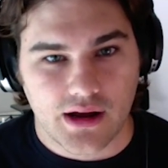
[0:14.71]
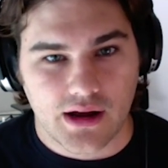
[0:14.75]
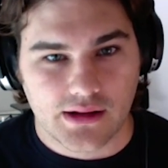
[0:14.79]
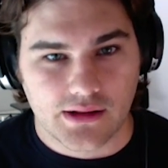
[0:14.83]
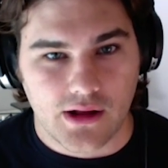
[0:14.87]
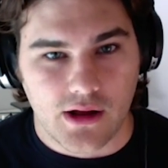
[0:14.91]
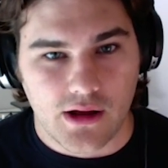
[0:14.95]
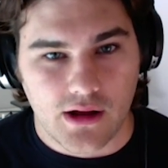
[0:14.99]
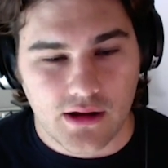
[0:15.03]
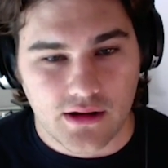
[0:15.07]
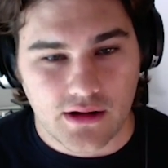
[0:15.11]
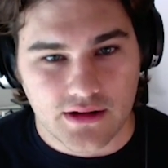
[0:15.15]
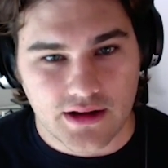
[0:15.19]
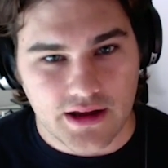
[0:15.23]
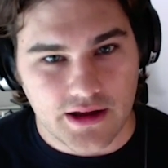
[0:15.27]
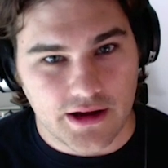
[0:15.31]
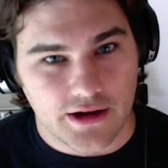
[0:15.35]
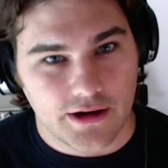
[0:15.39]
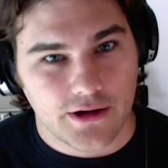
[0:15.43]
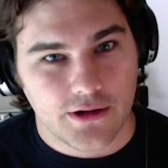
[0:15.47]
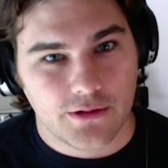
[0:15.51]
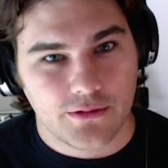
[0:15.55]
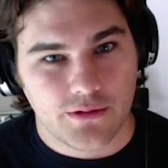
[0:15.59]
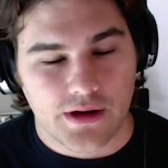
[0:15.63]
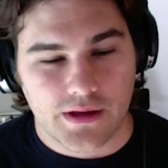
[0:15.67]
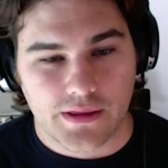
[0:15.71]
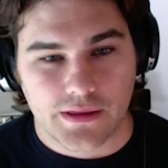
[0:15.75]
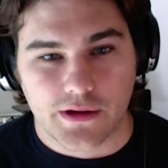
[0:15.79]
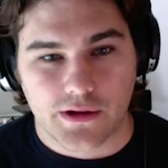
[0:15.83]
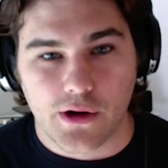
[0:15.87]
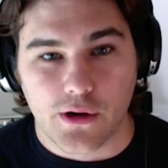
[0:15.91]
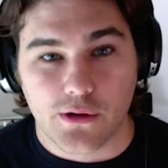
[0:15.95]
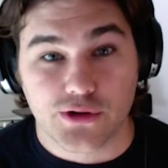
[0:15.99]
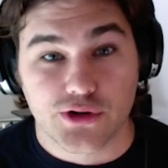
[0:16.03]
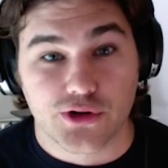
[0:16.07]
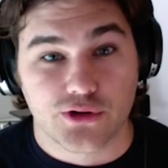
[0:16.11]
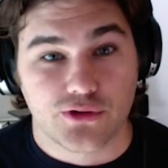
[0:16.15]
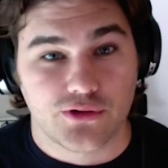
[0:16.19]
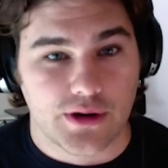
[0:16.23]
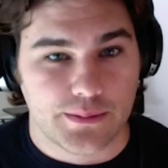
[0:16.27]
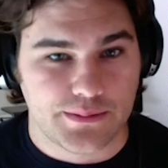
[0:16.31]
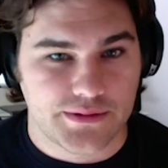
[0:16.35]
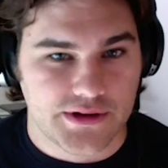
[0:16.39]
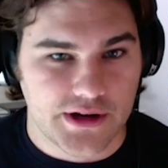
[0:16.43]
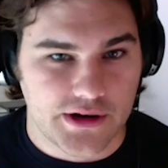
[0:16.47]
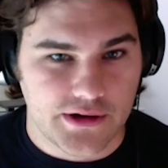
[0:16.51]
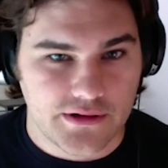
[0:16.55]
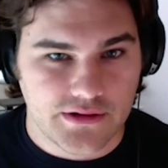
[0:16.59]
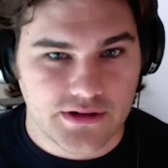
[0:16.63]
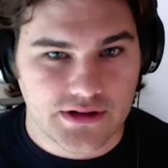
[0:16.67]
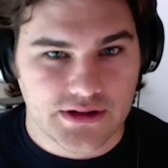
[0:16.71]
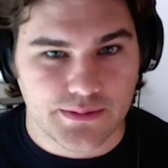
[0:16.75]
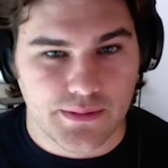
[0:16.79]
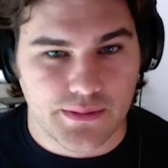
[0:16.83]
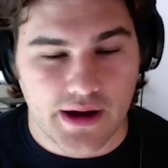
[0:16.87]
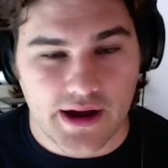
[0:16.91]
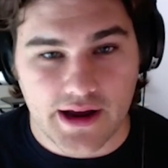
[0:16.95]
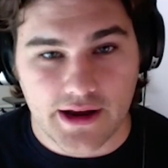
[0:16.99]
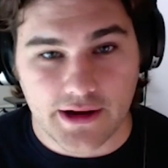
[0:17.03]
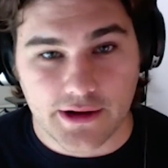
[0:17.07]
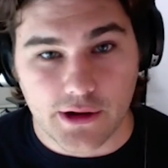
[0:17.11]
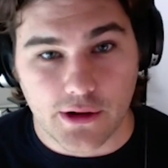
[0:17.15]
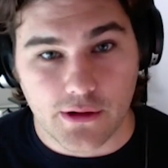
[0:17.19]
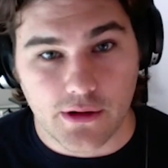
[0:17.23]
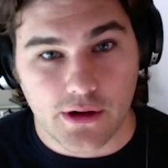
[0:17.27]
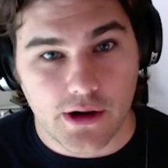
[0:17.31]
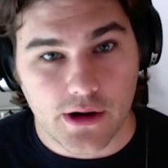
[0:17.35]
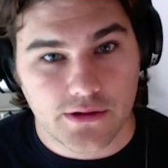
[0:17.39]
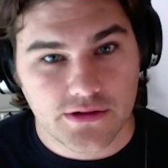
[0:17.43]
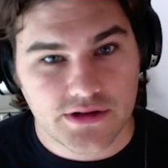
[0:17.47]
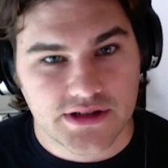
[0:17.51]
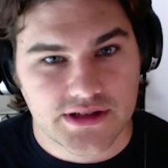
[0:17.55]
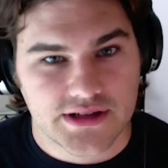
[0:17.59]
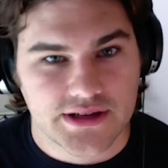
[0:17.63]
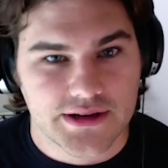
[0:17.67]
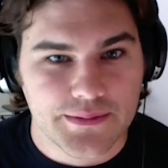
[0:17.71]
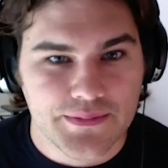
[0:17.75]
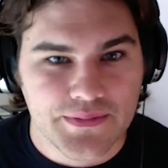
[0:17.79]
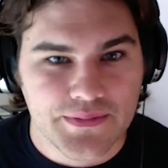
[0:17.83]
along here with Coach Cryptos, my co-host.